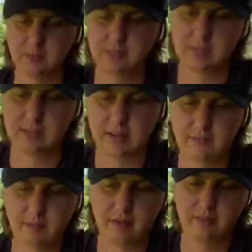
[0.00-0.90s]
are
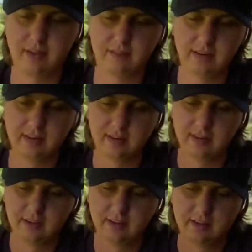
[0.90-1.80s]
definitely my favorite.
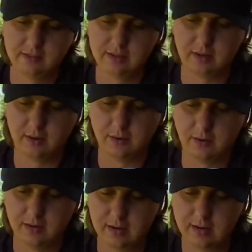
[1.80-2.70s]
So
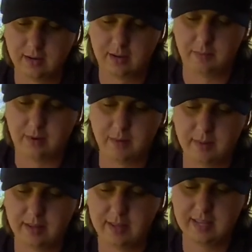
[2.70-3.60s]
I'm probably
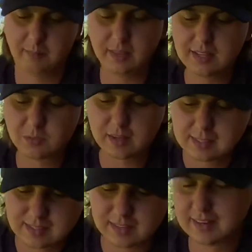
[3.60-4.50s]
gonna keep these
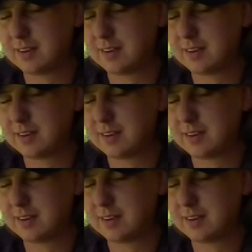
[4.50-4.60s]
ones and